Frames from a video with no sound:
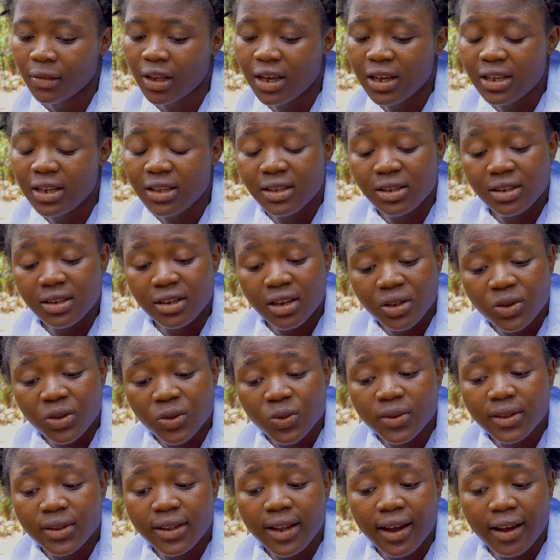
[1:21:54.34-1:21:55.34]
It's
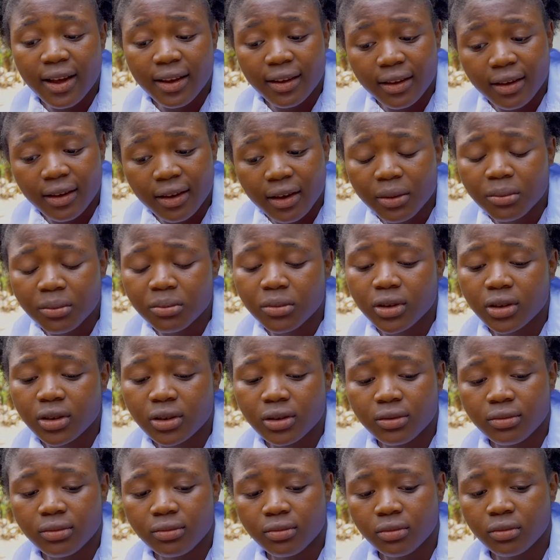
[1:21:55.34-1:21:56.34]
Yetunde and
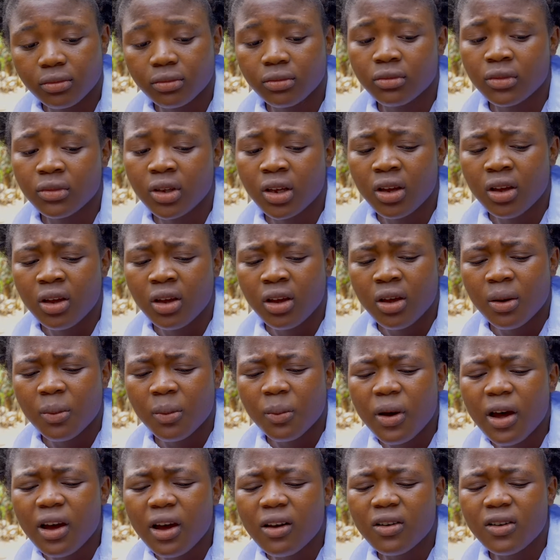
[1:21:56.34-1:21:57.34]
Kemi.
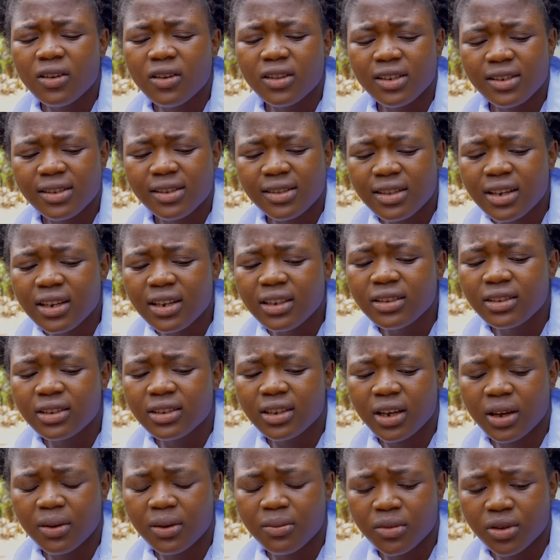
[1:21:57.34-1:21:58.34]
But I can
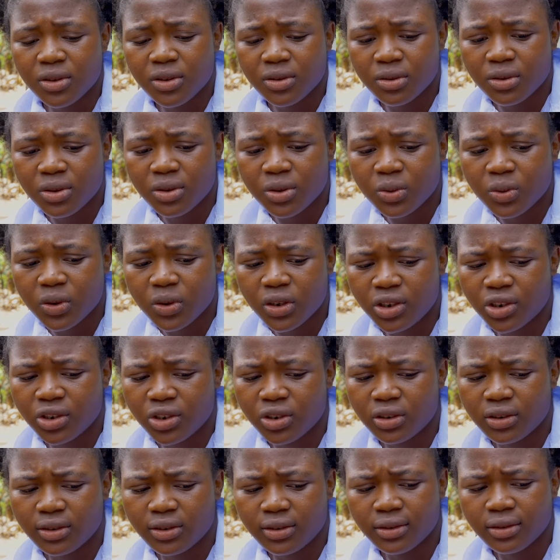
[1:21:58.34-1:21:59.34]
understand Kemi's
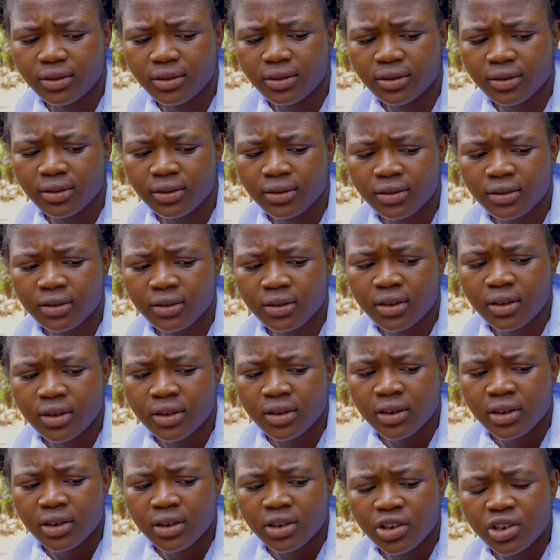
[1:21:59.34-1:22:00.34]
situation.
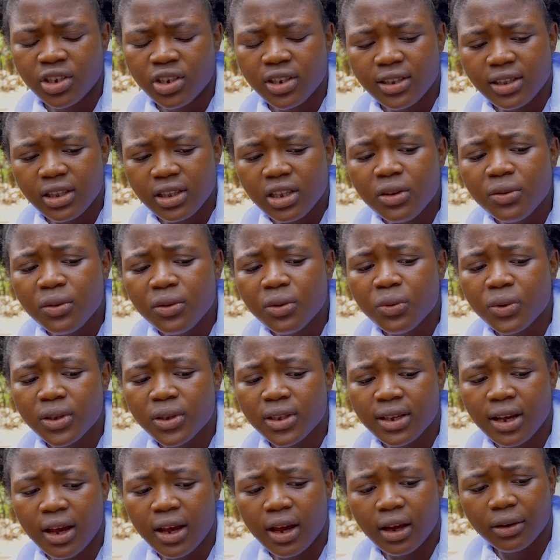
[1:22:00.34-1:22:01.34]
She's living
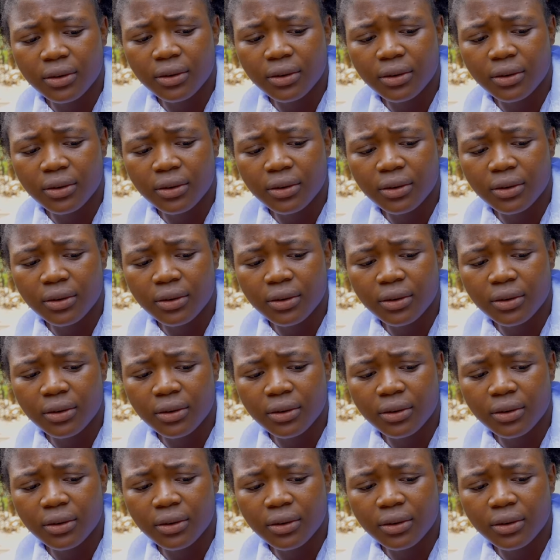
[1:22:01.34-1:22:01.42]
with her